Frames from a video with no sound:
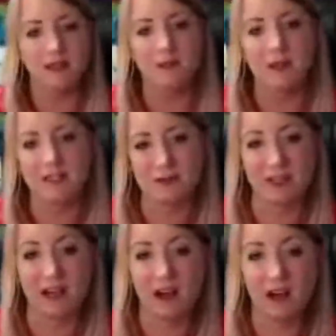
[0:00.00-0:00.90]
when it's
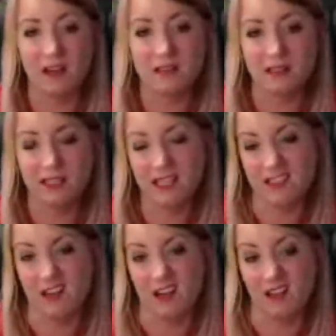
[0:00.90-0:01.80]
really hard? And it
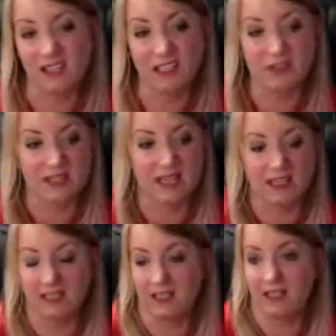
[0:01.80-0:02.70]
is hard. Like you
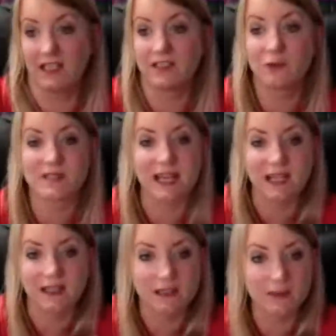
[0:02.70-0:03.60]
say, it is
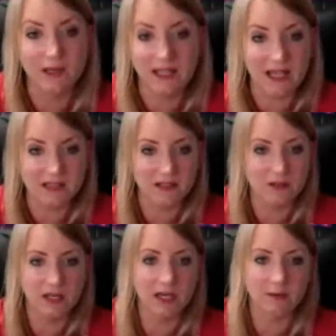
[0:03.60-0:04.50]
upsetting when I get into
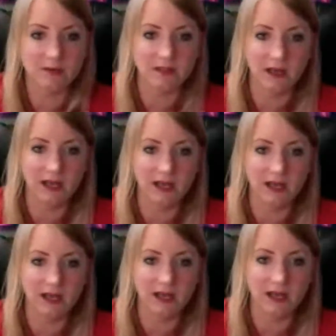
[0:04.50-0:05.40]
those arguments online
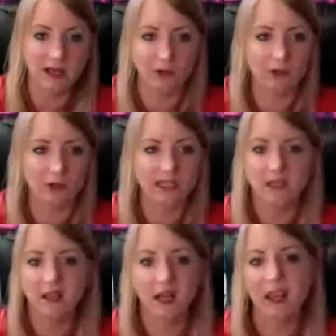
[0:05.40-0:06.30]
and people call me
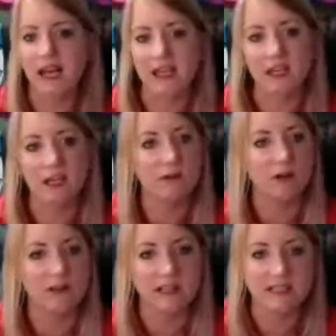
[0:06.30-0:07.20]
a liar
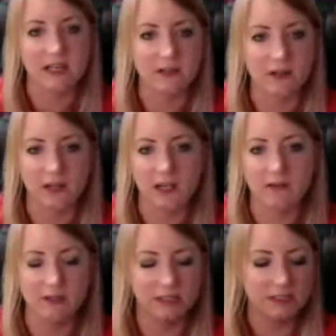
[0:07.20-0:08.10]
or this, that, and the
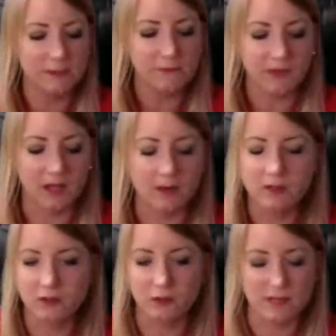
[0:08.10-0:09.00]
other. And, you know, it
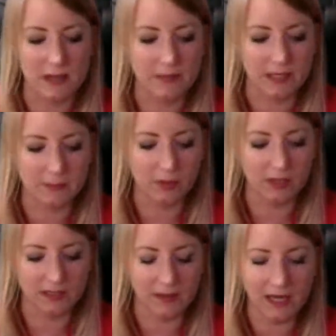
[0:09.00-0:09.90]
does upset me.
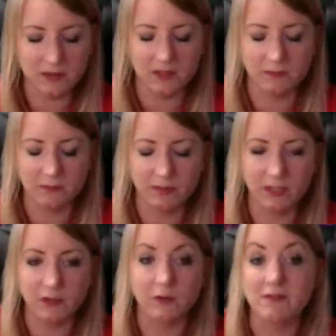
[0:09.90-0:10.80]
But, you know, how do you
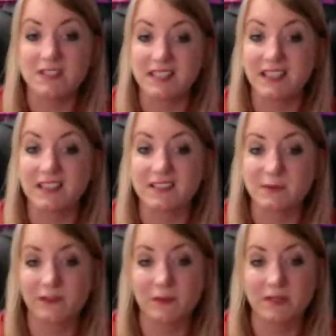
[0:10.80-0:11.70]
build up your resilience within